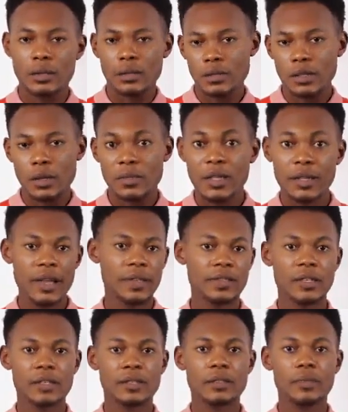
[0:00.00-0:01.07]
something like
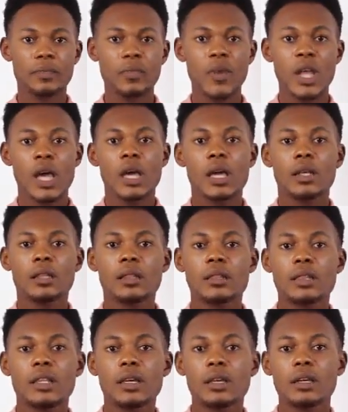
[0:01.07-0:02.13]
this.
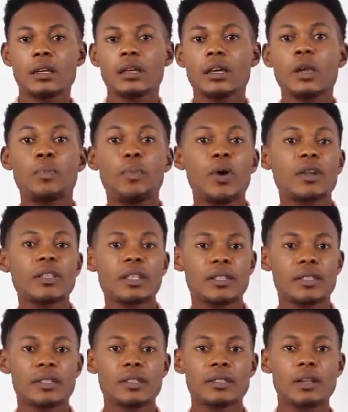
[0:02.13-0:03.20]
The
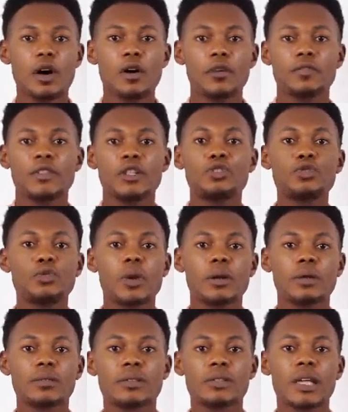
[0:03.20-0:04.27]
importance of the
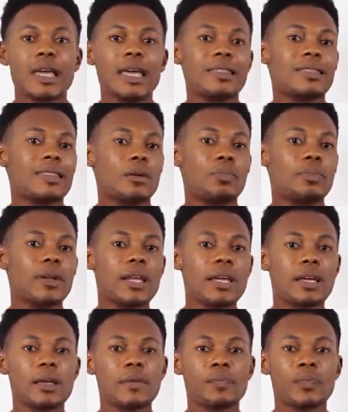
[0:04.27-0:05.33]
jewels in the
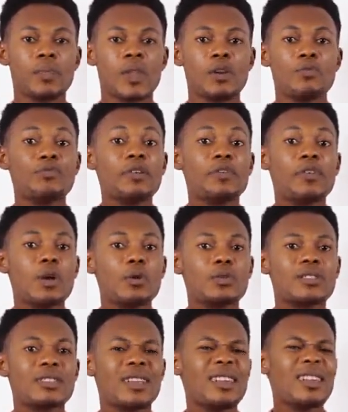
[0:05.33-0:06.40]
play
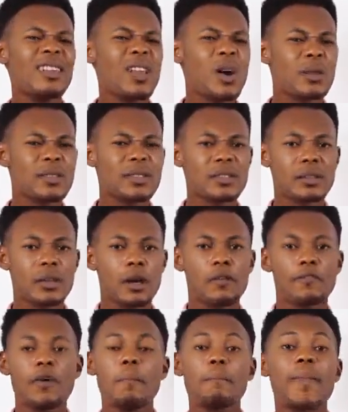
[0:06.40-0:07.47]
reveals the lust
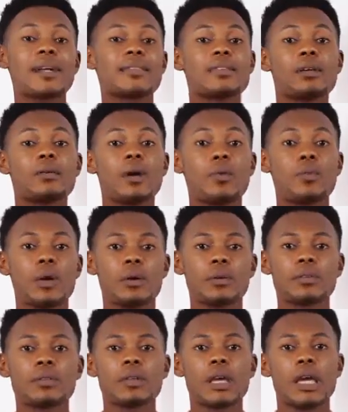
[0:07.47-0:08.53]
for material
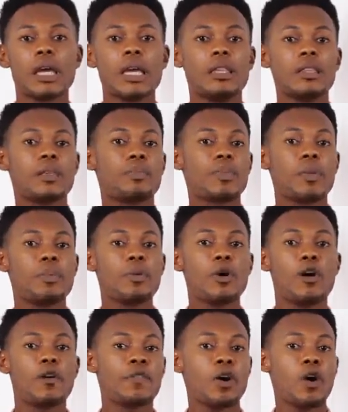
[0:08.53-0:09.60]
wealth in the people
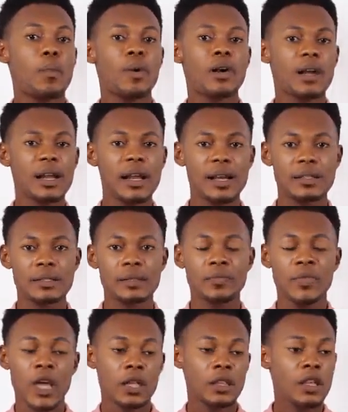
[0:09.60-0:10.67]
of the upper class.
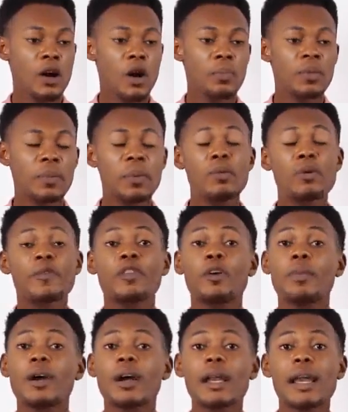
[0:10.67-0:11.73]
The people of the
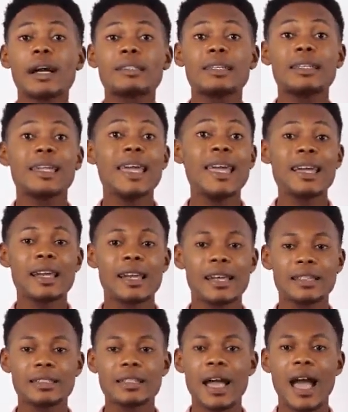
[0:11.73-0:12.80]
upper class in
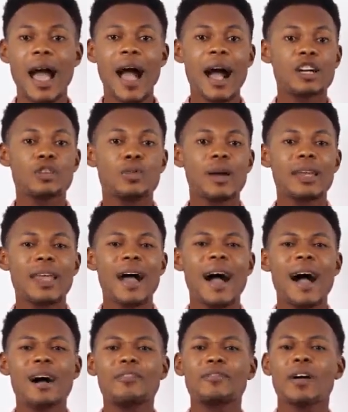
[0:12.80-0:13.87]
England actually
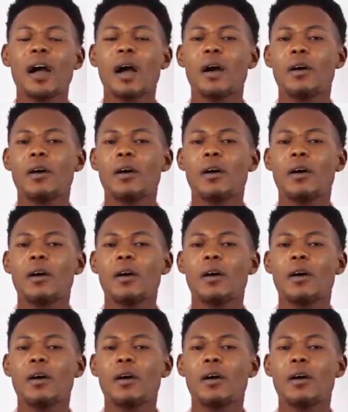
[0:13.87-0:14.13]
have